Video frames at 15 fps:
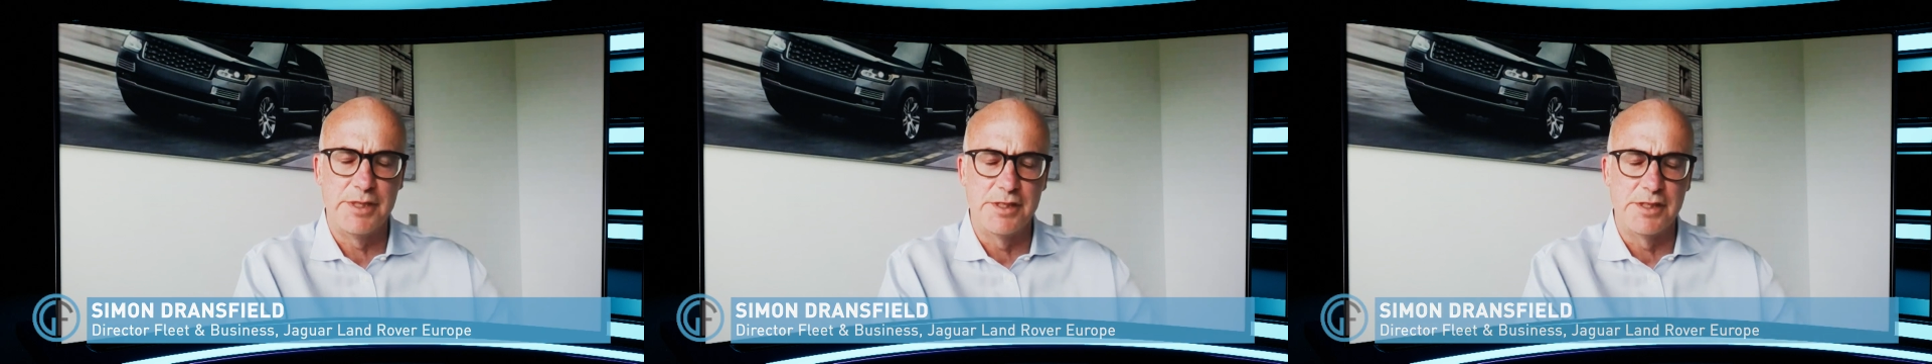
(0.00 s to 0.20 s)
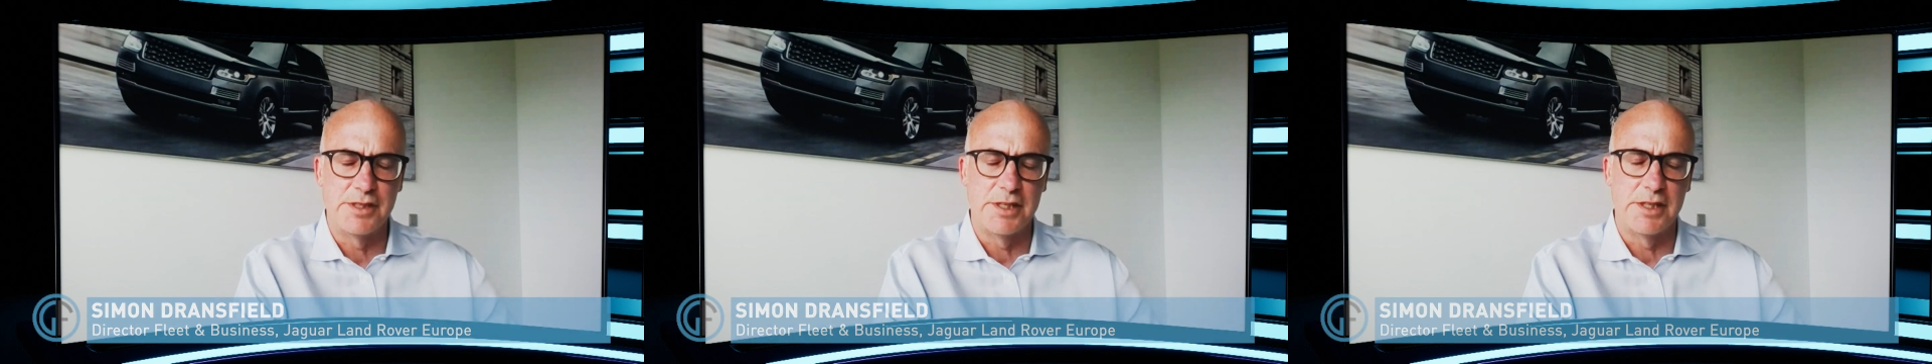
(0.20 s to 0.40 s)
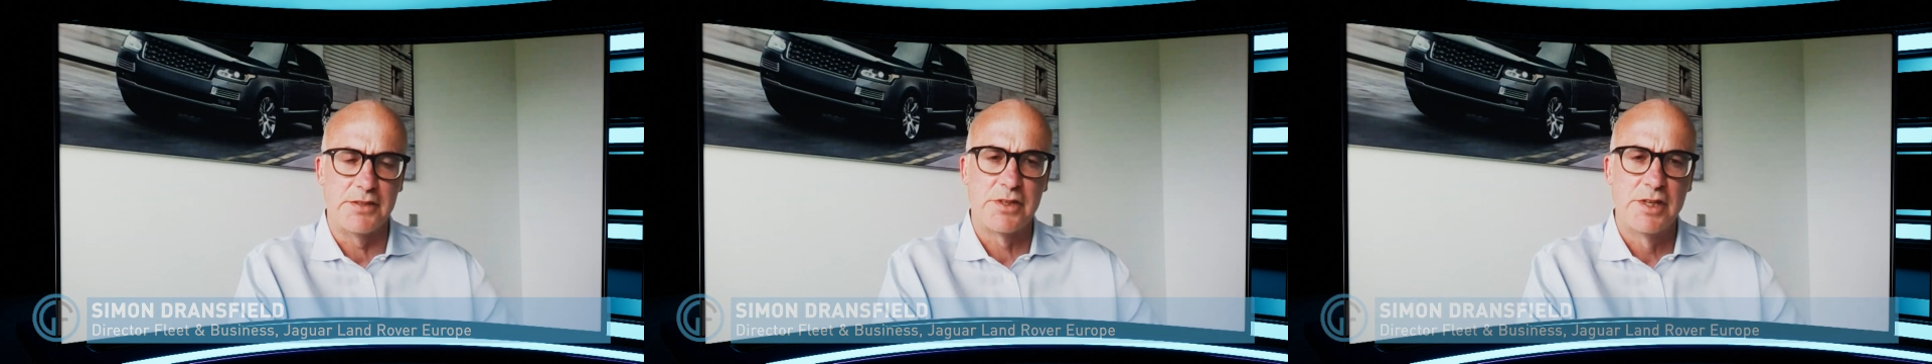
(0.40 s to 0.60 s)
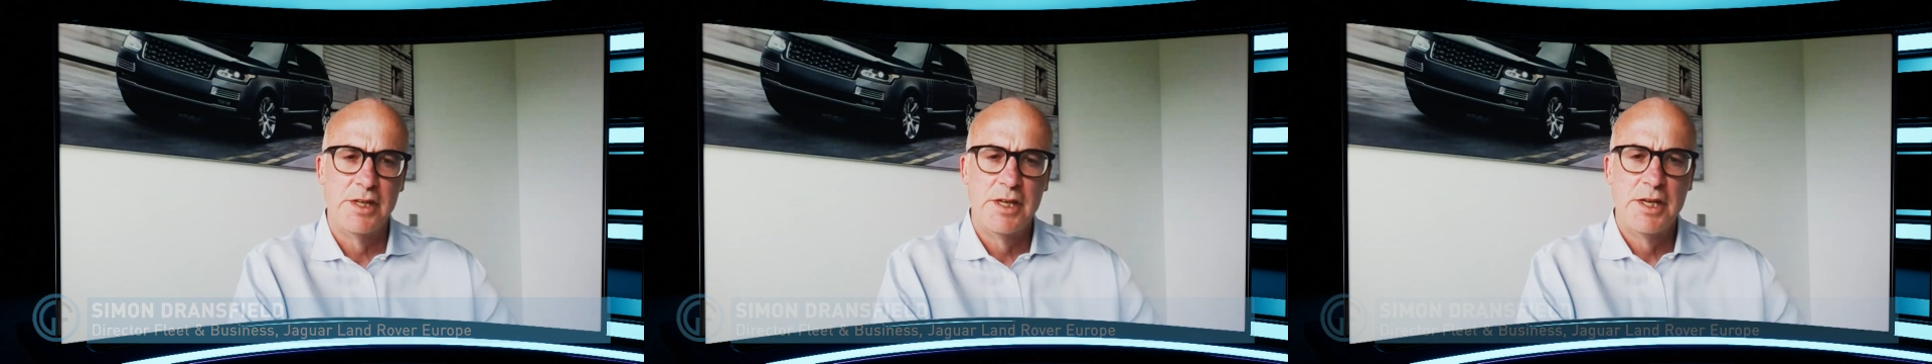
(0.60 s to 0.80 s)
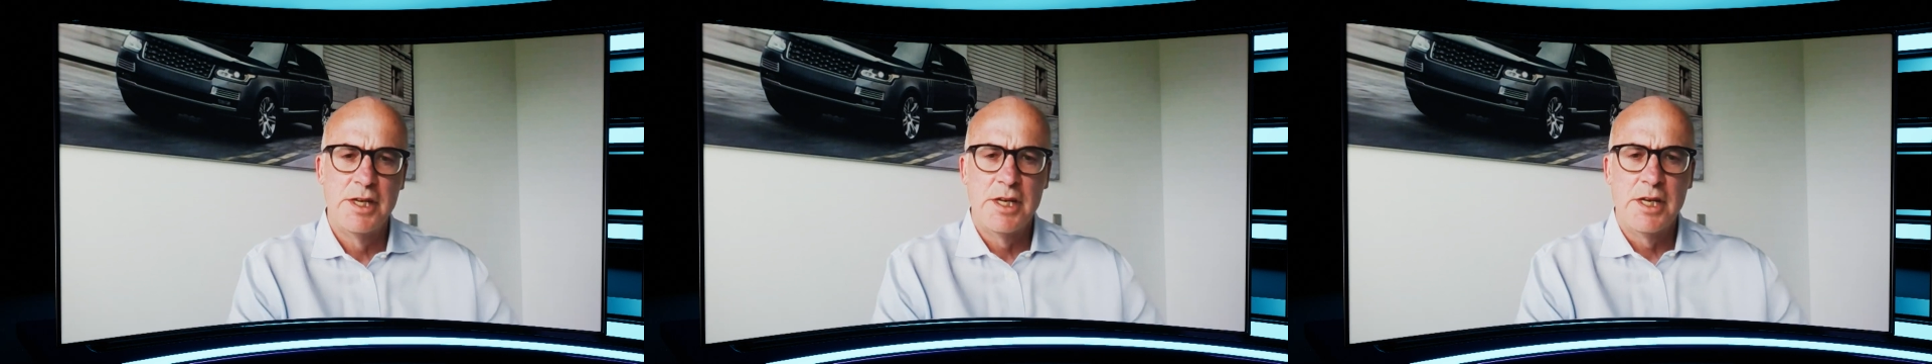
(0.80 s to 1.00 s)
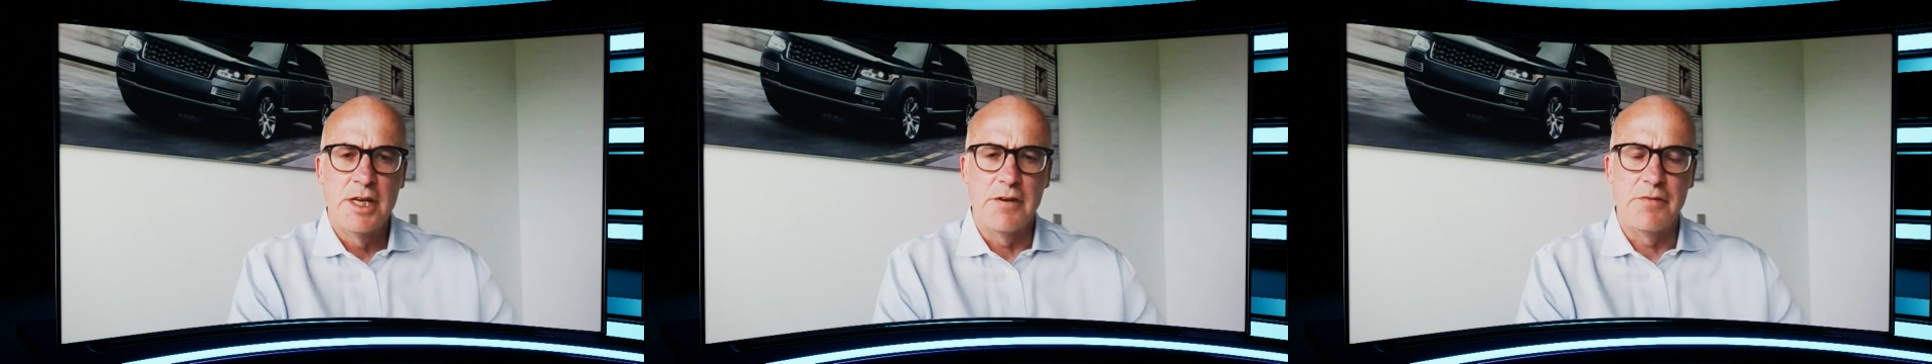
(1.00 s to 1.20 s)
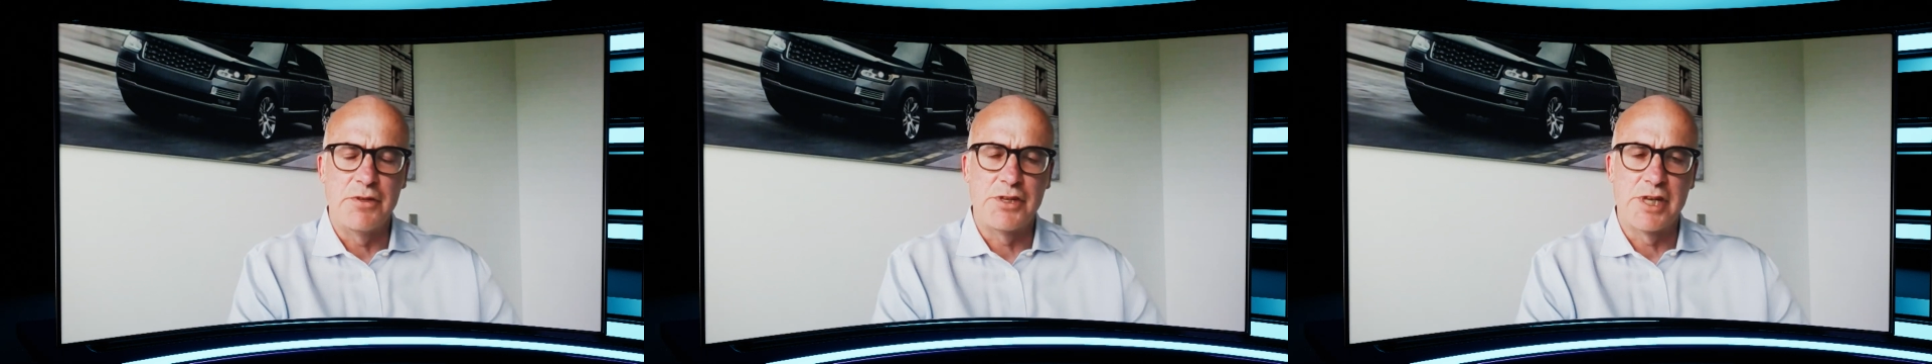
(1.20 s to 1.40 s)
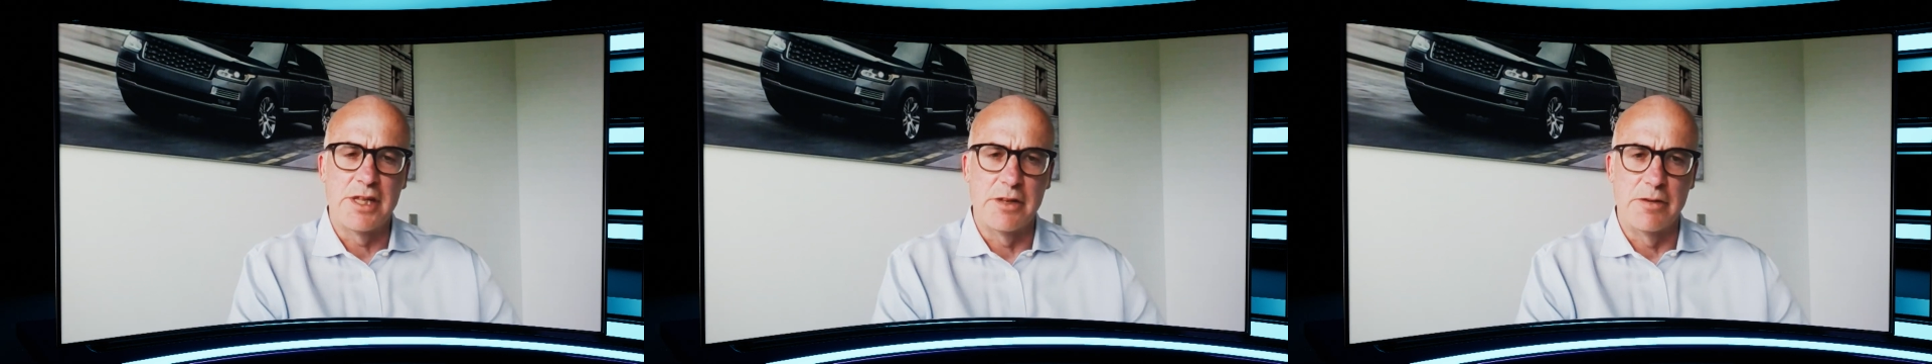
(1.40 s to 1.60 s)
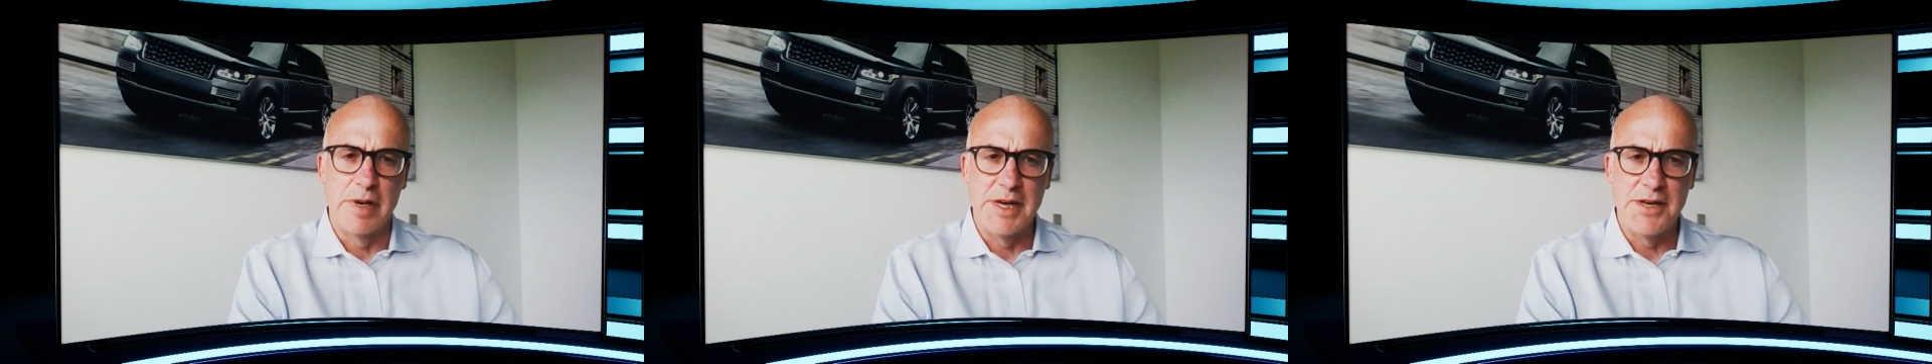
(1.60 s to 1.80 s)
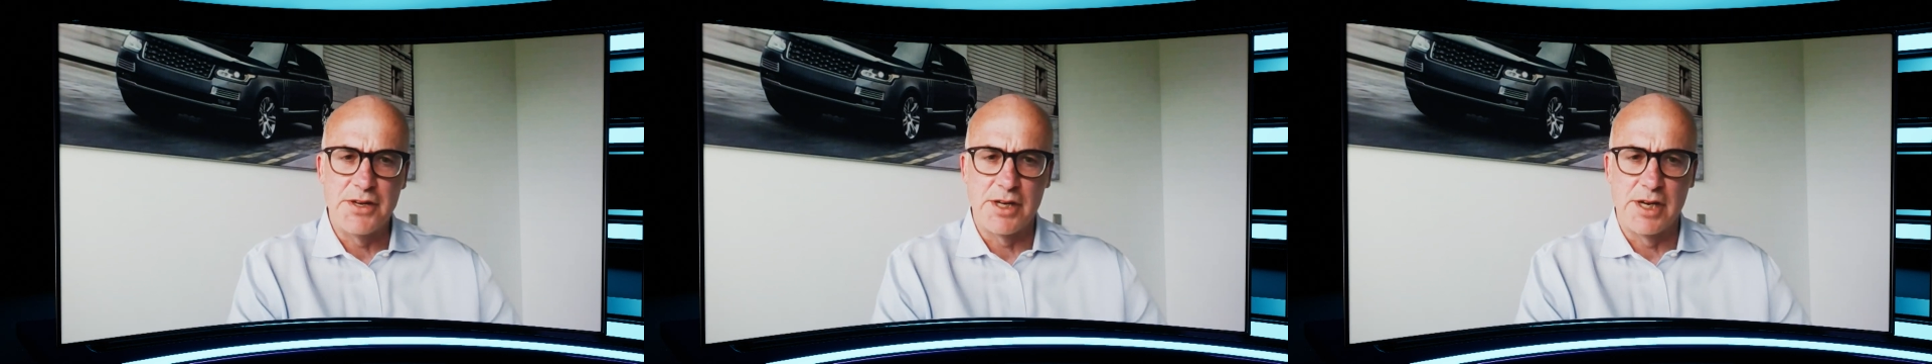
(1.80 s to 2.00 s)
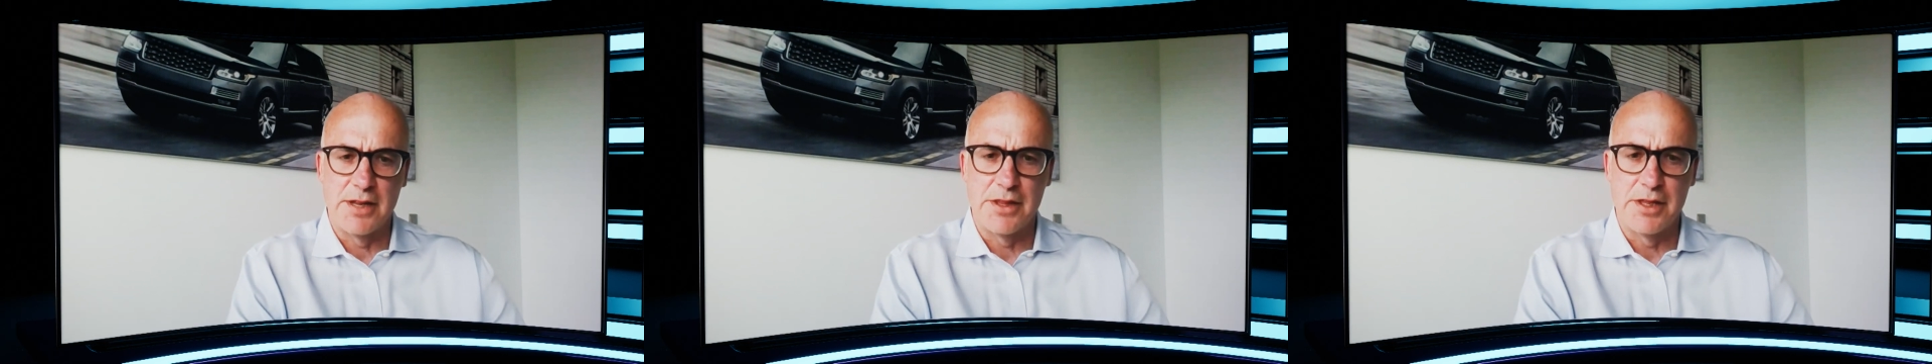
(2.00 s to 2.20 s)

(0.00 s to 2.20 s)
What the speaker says: businesses, if you take the rental,